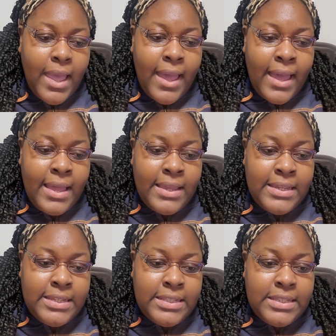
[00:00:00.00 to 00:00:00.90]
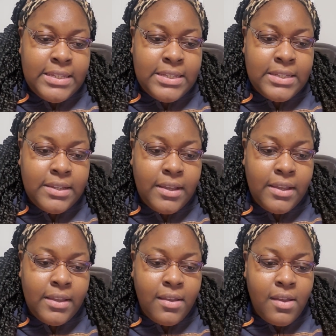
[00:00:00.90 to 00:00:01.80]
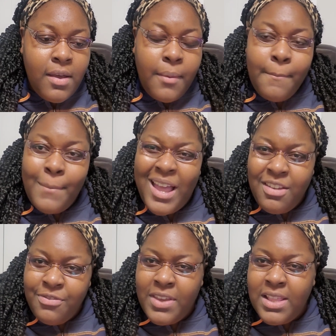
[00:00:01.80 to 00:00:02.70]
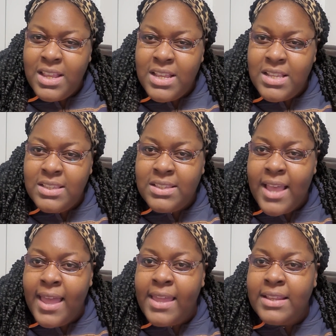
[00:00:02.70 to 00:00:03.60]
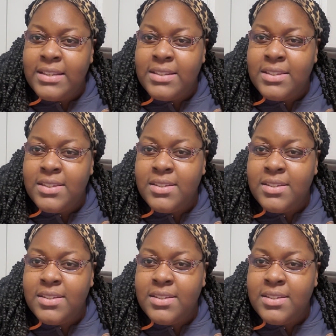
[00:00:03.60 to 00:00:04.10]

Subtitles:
and my feelings and